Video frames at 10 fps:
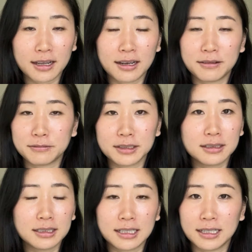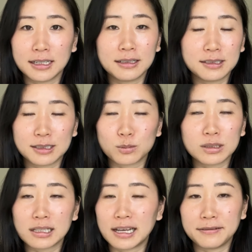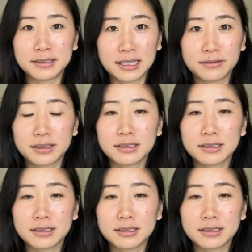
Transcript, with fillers: and it really, it just was a lifesaver.